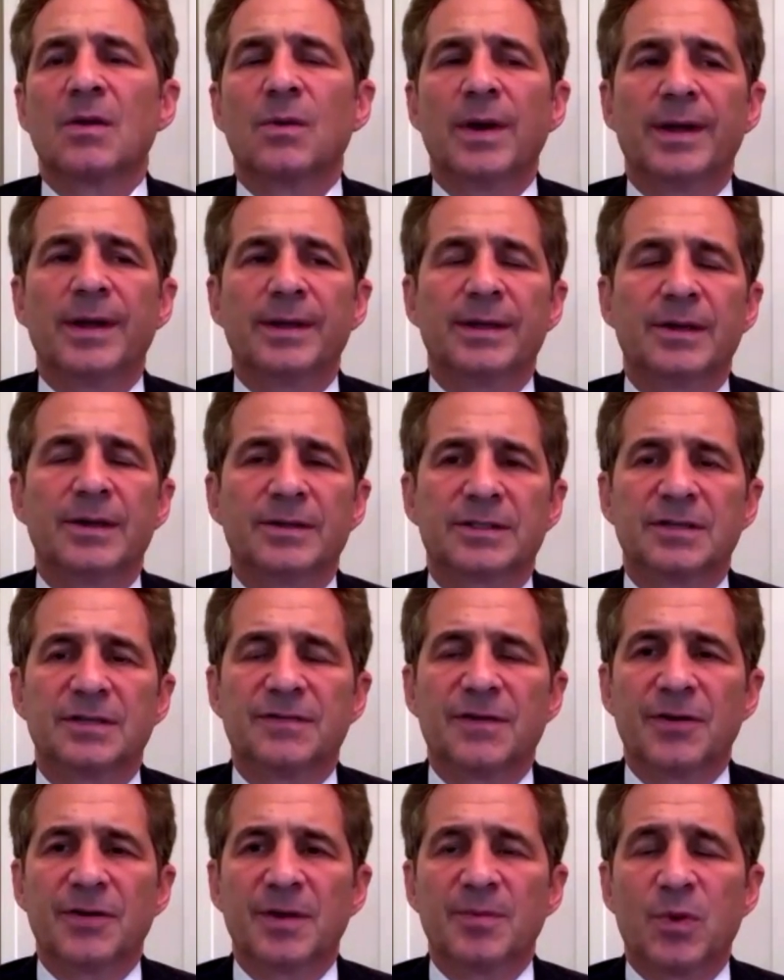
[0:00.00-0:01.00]
Well, you know, it's a
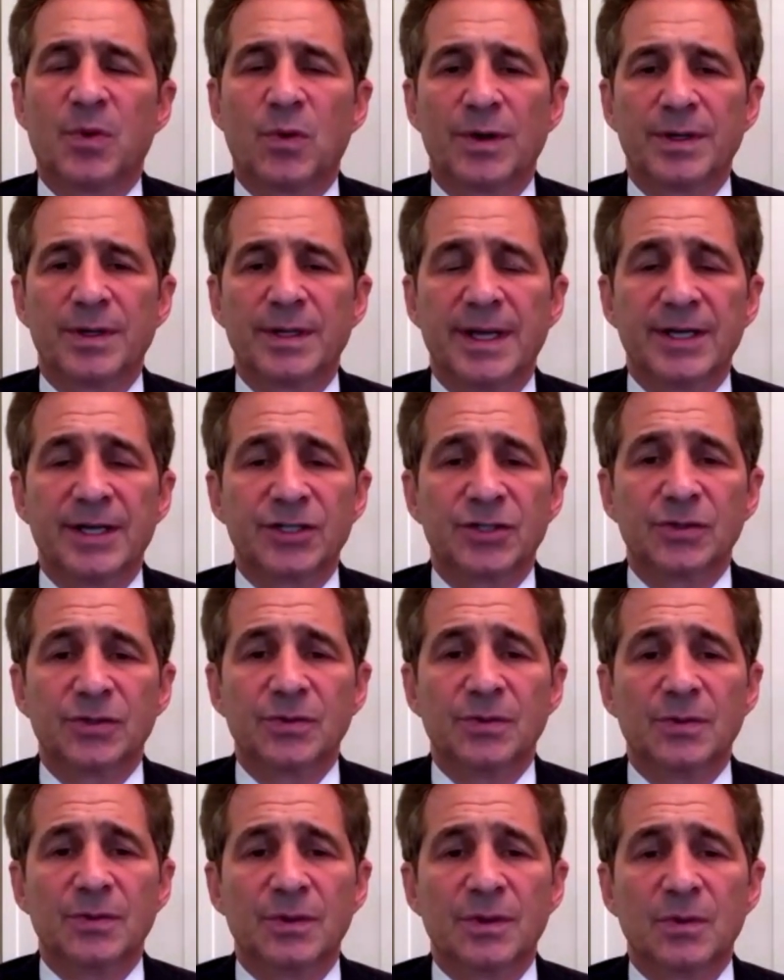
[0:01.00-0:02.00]
very important issue.
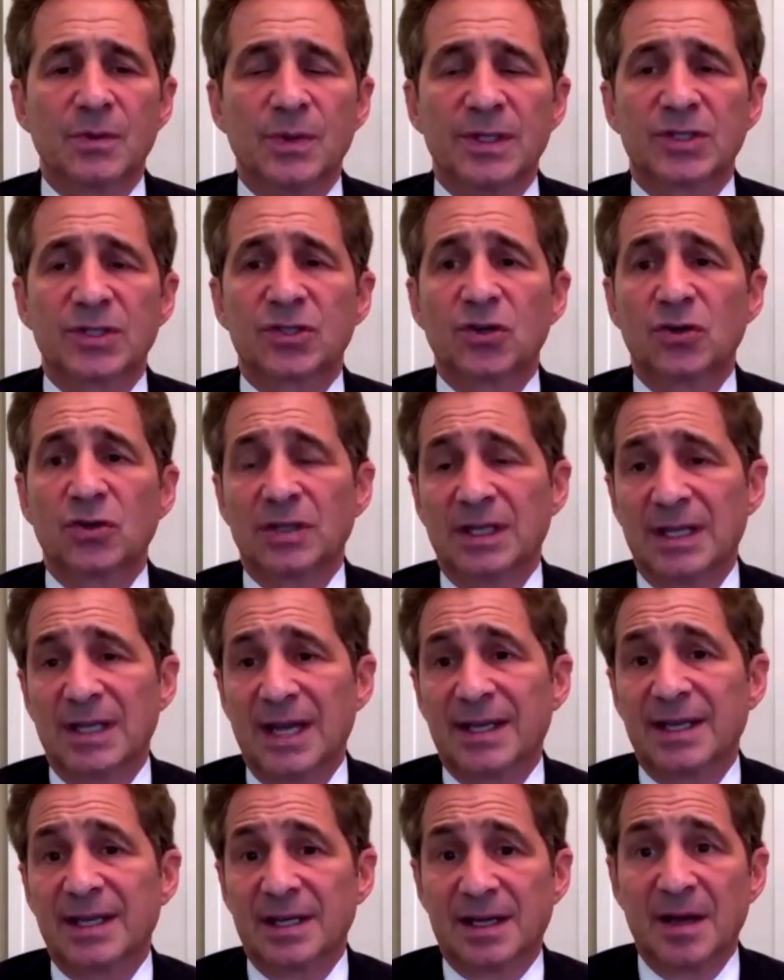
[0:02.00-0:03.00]
We'd certainly
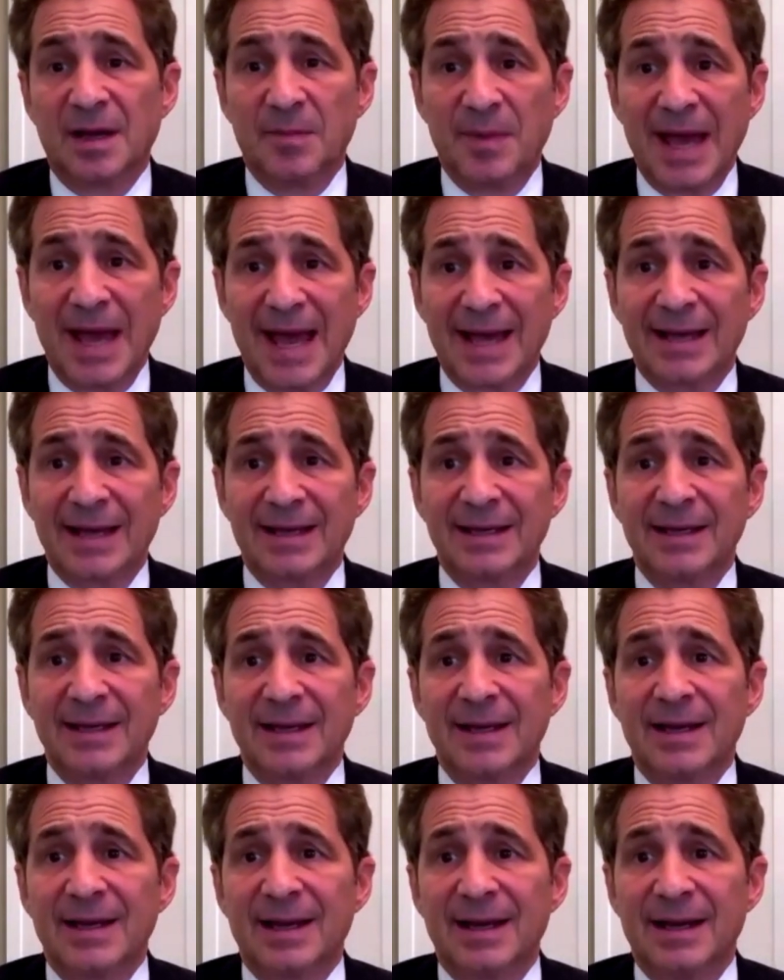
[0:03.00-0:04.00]
like you to come back
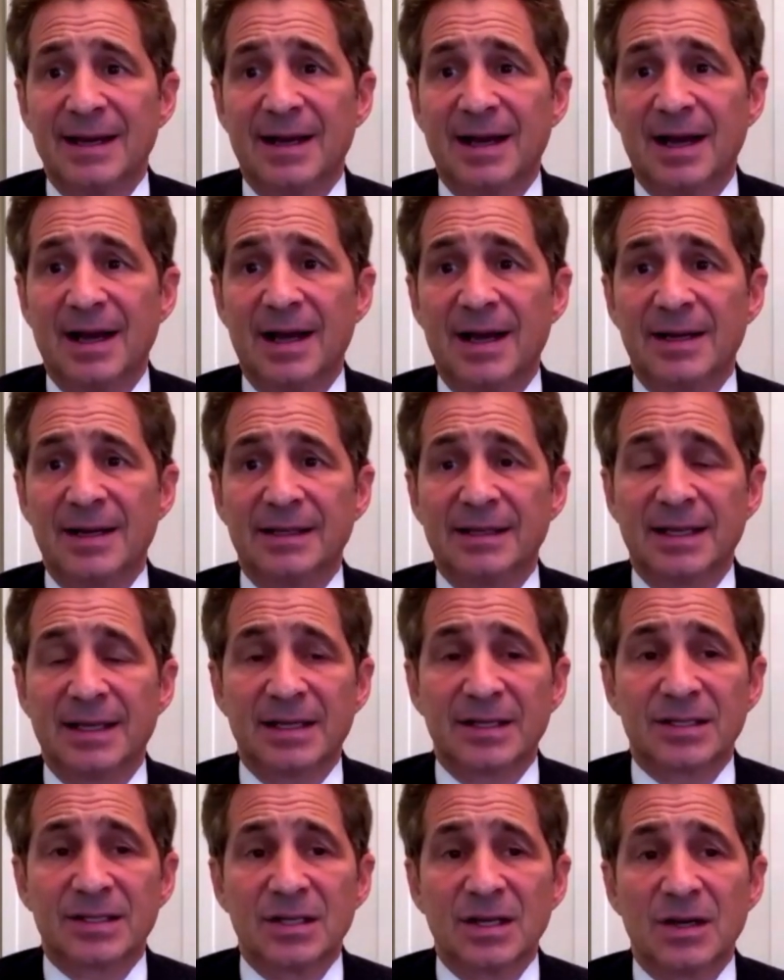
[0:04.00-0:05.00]
uh, on and let
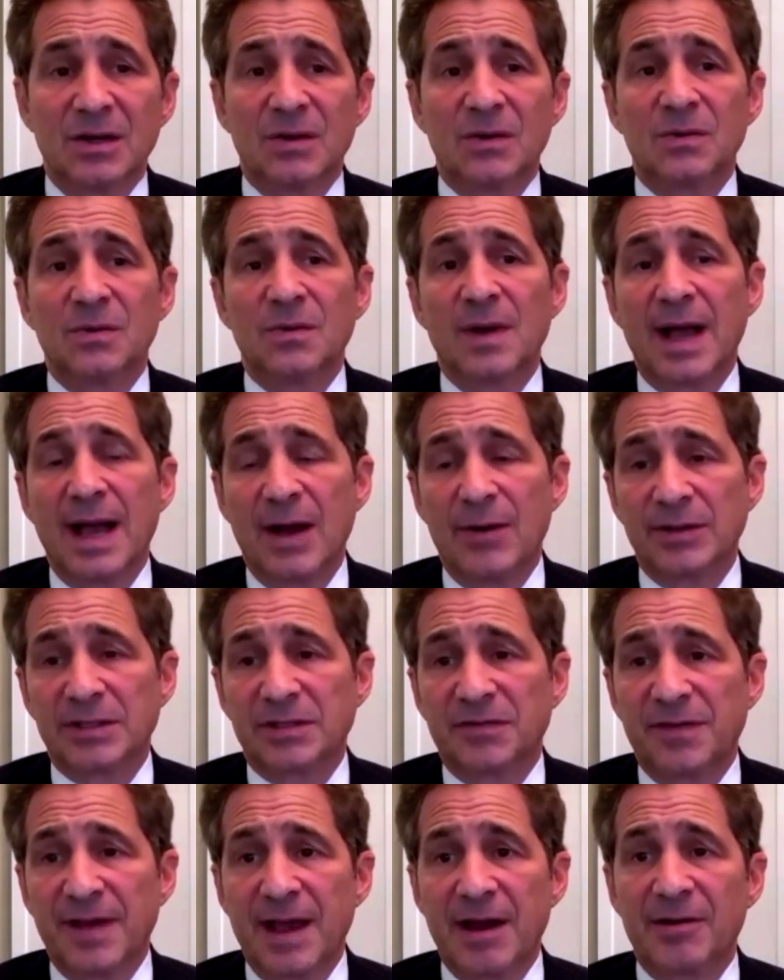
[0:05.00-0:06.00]
us know how it's
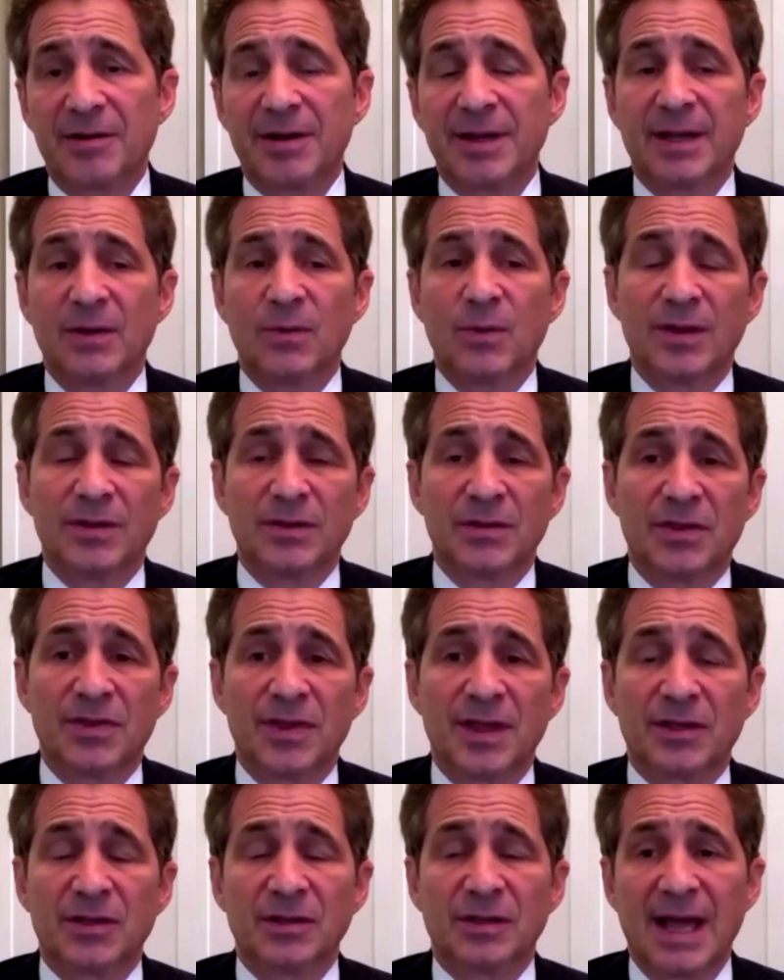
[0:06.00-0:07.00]
faring and whether you
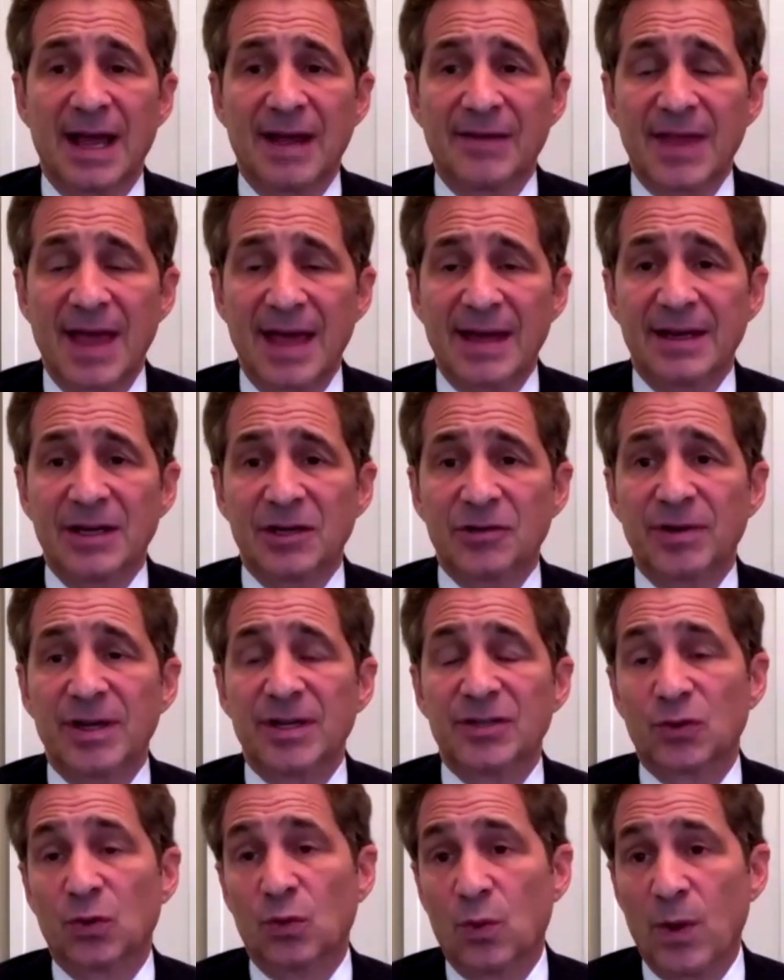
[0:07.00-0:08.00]
think you'll have that
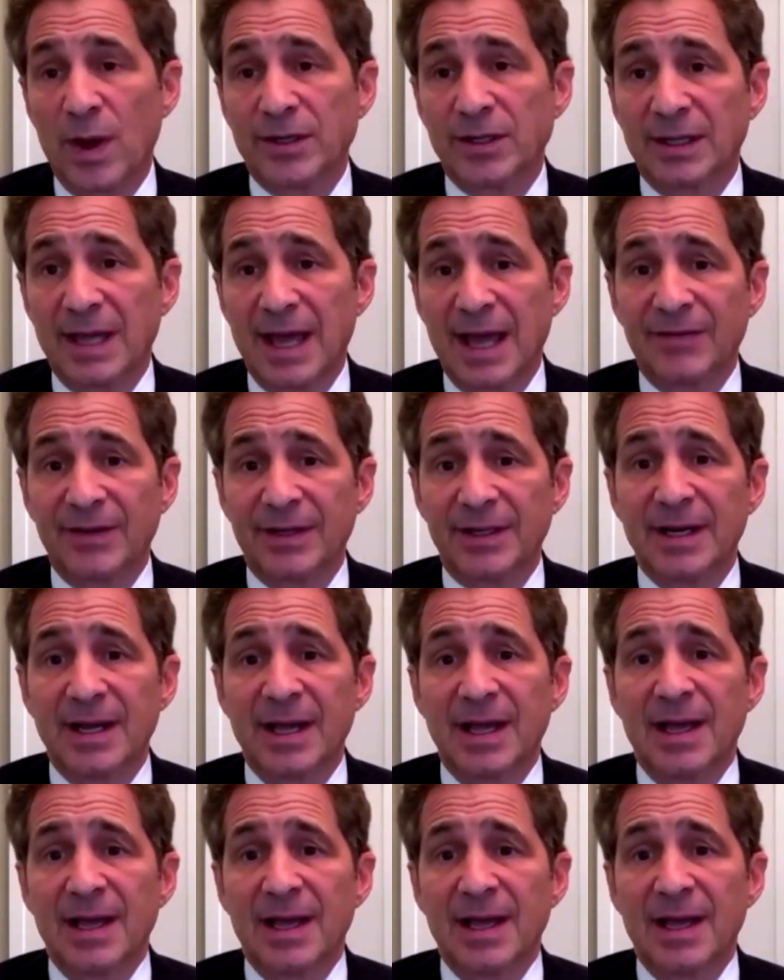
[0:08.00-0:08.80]
increase or when you'll have it.